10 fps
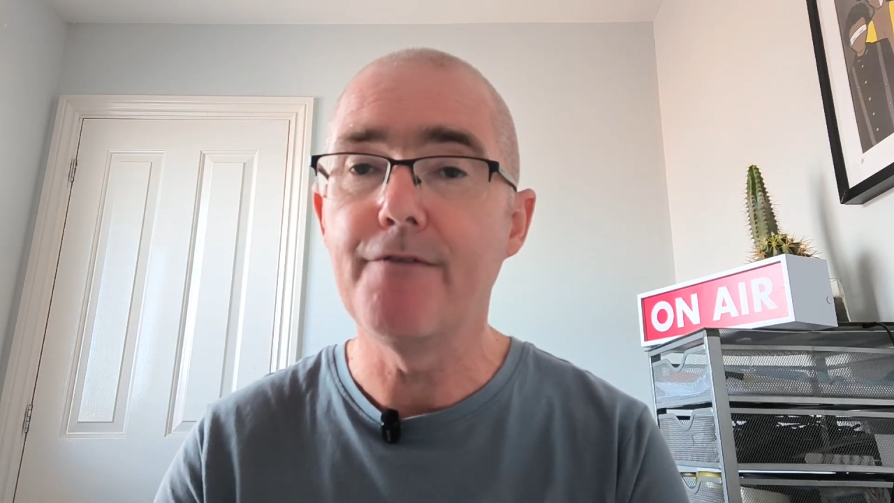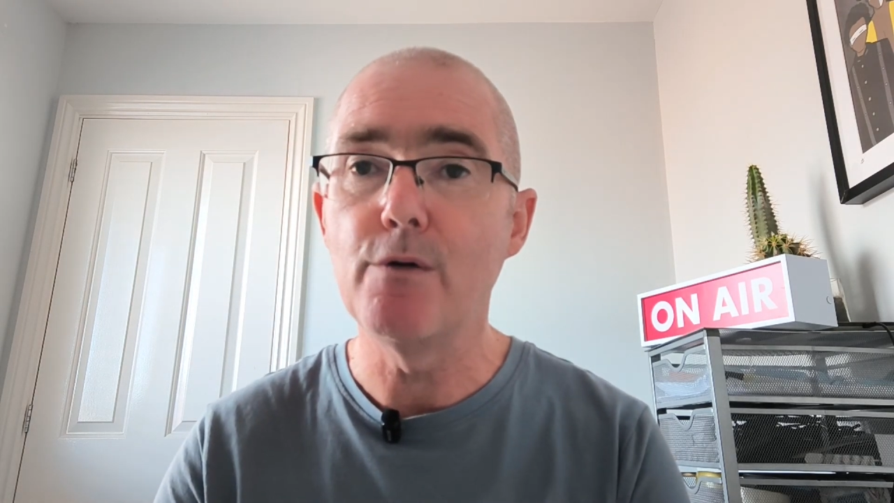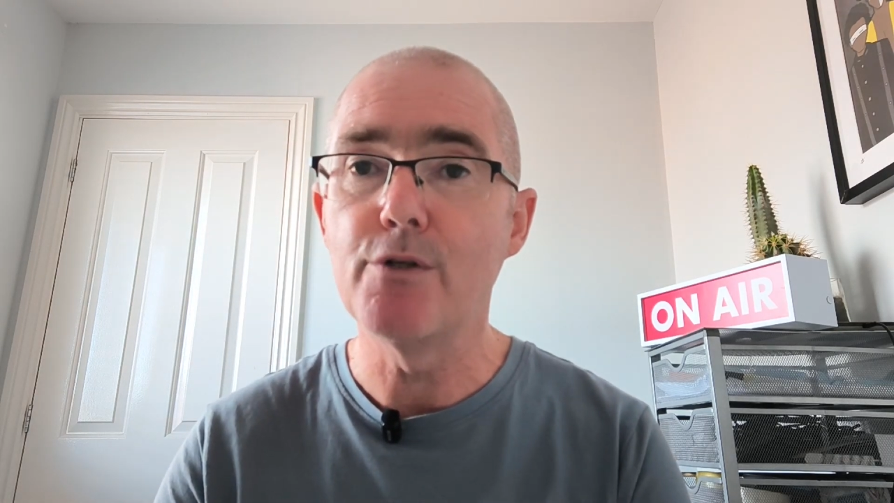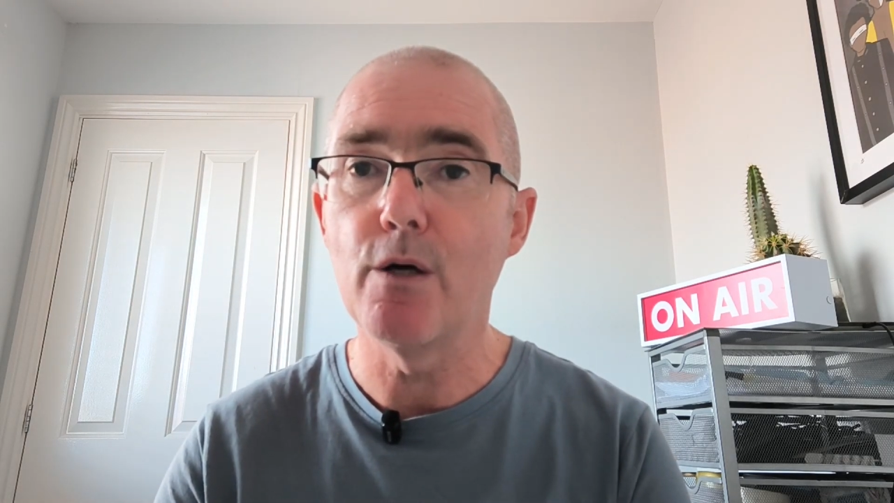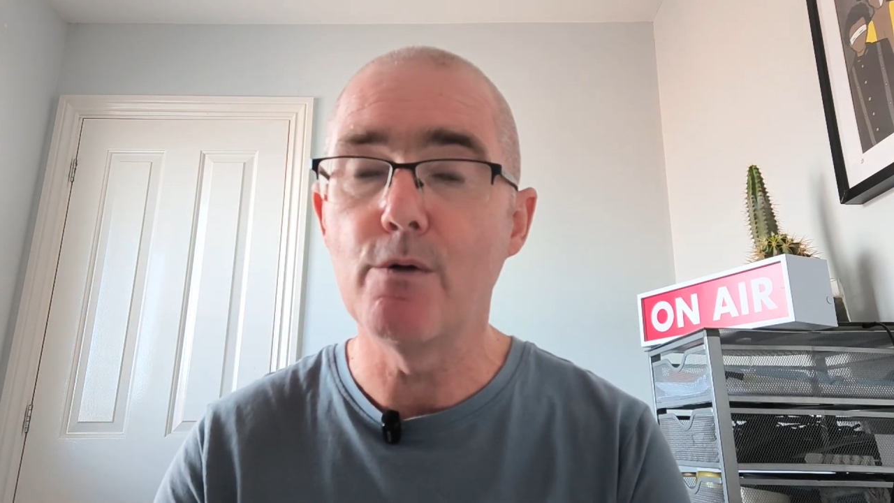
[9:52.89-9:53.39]

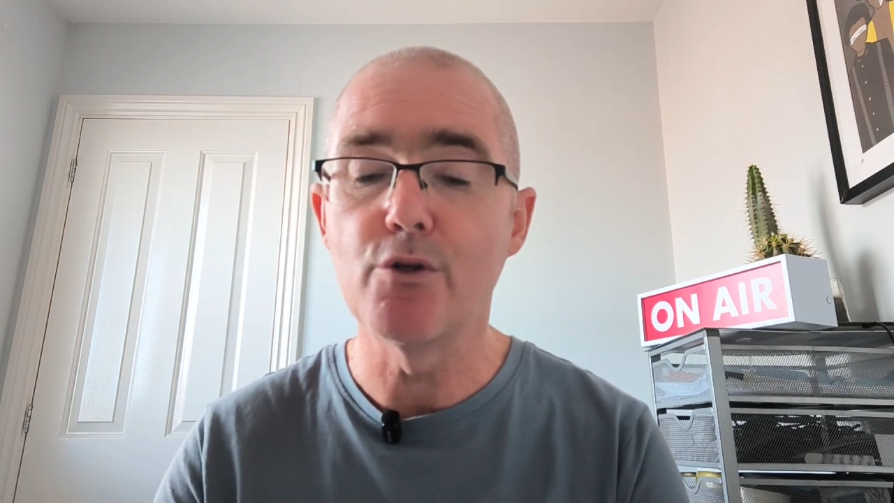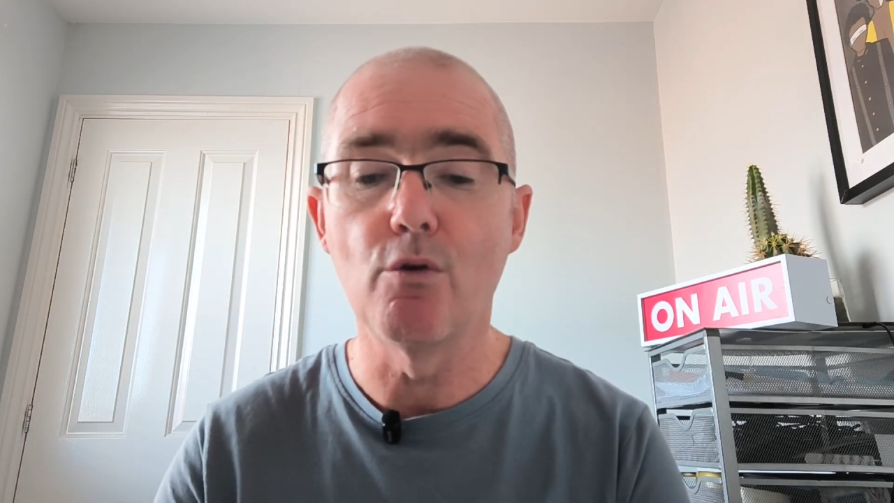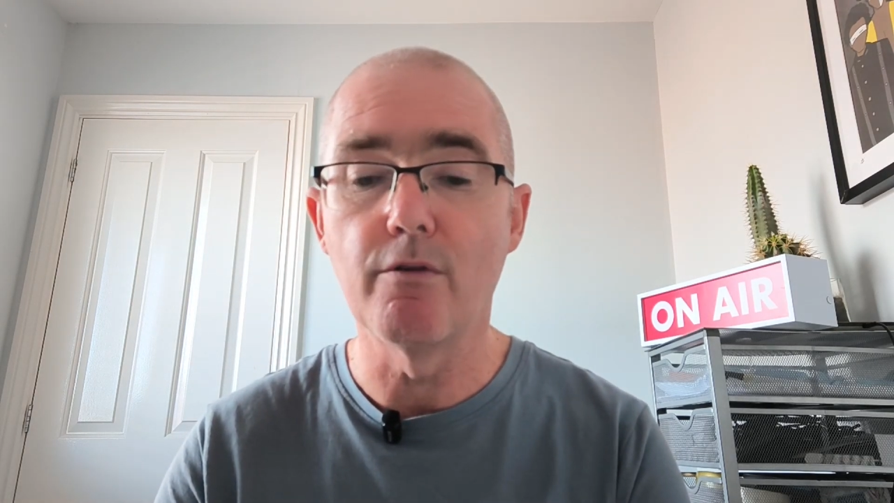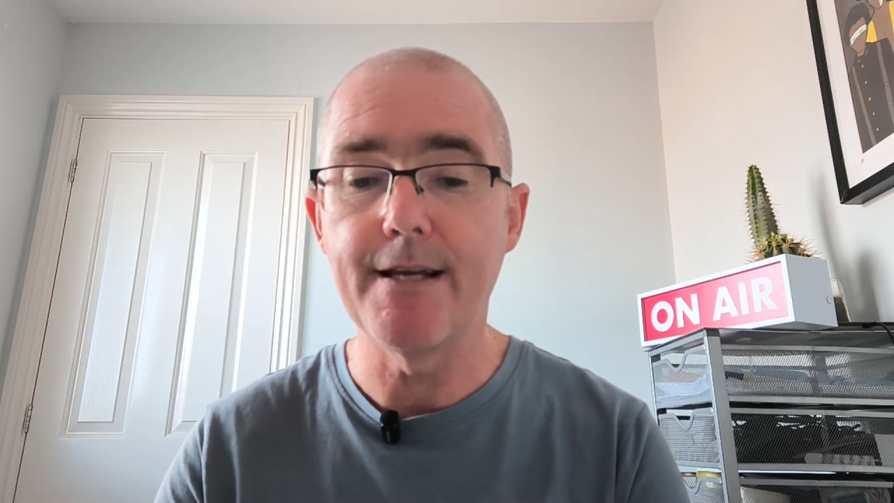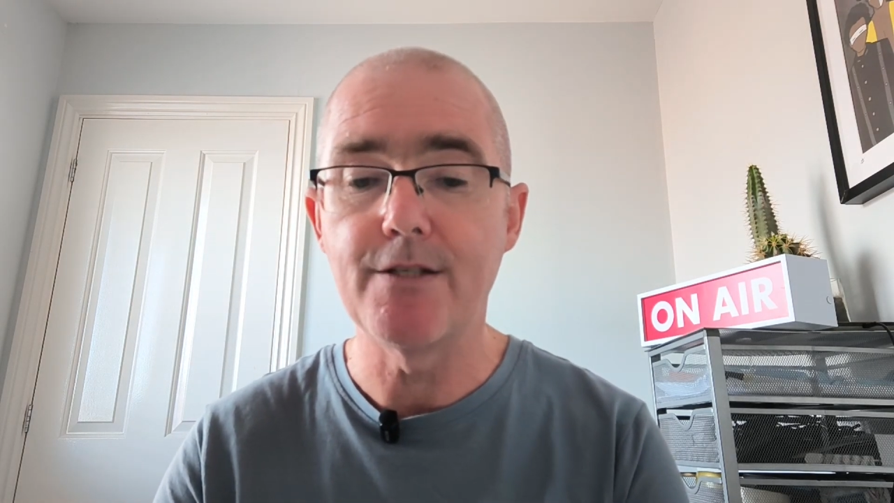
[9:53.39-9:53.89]
photos and
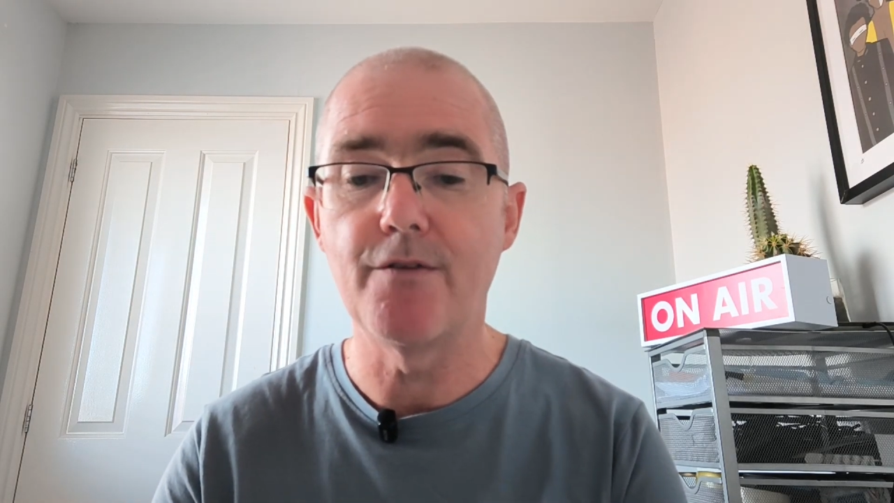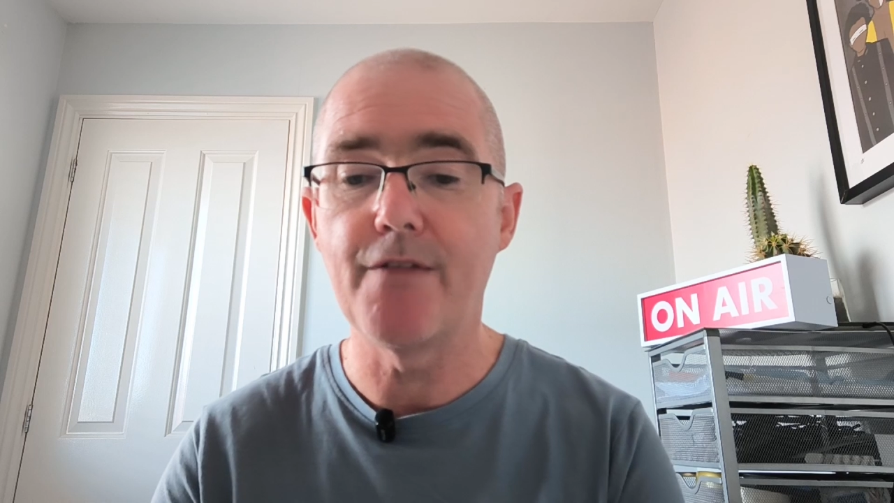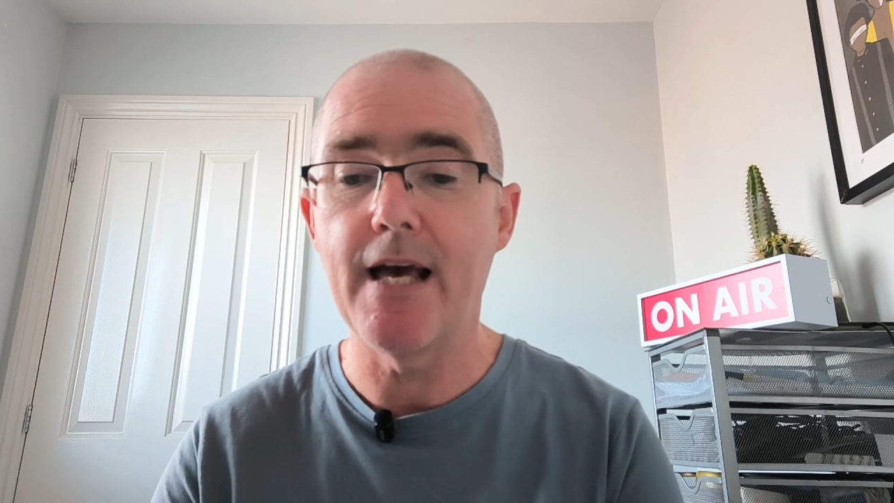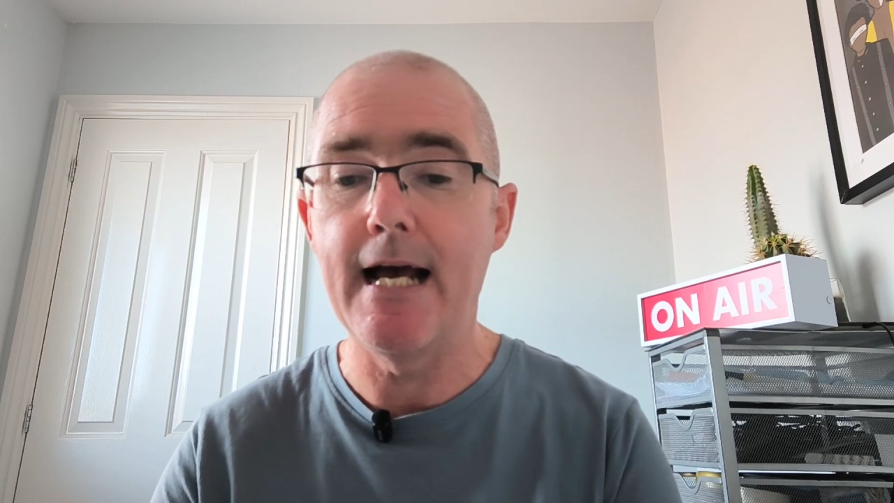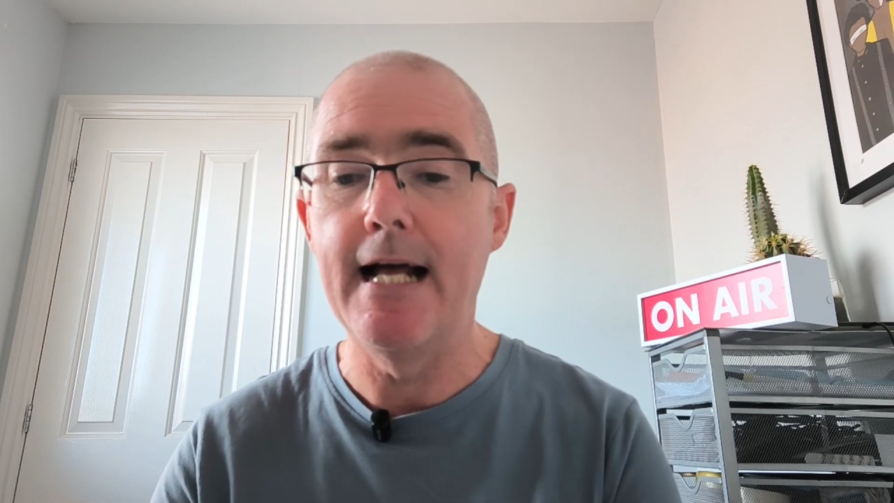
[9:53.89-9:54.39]
all the rest of
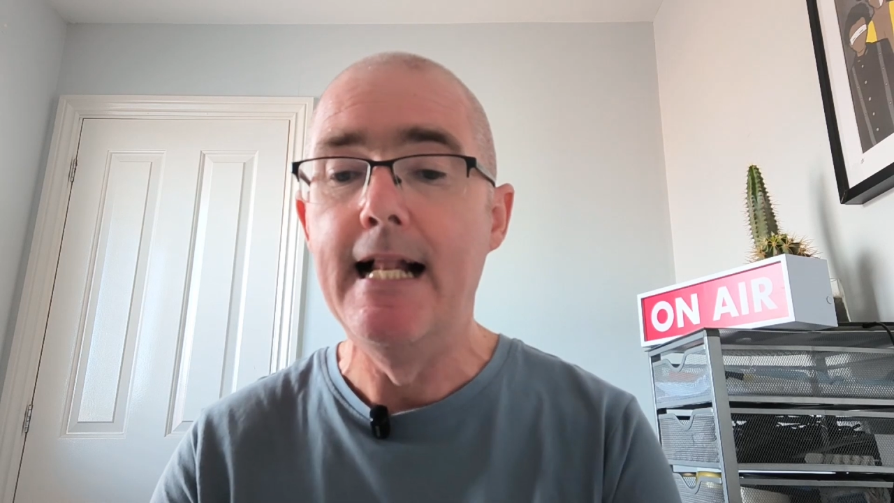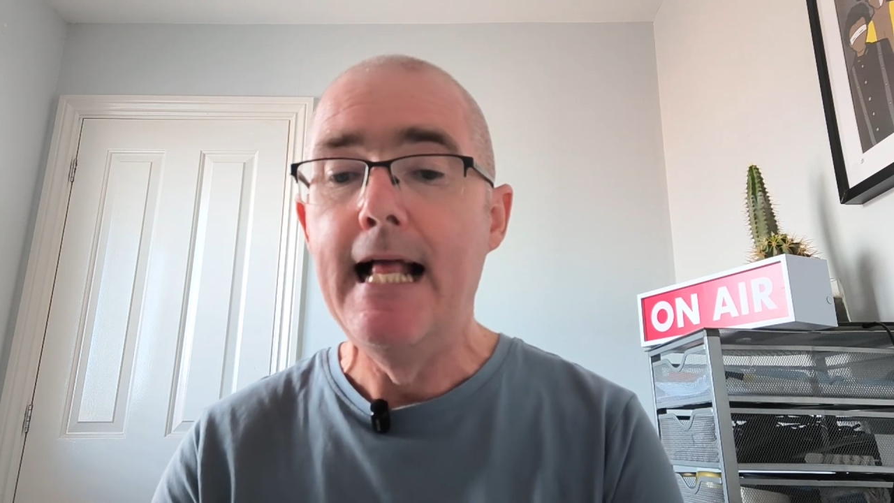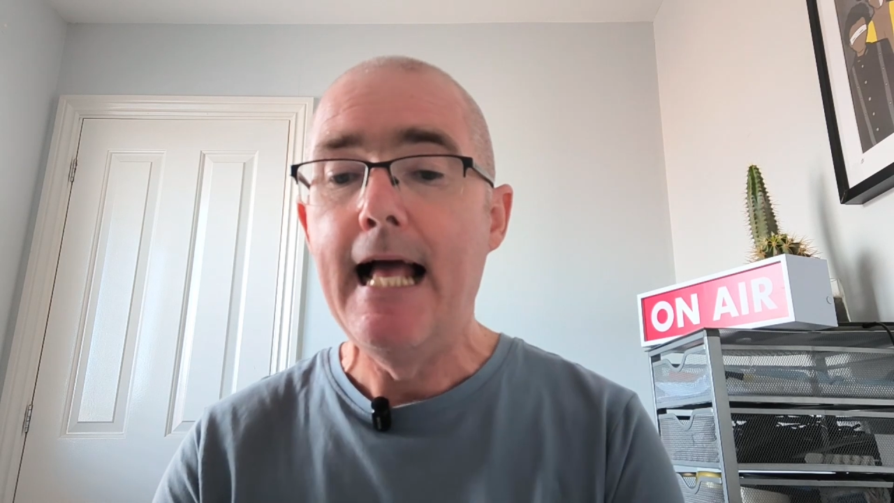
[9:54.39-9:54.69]
that.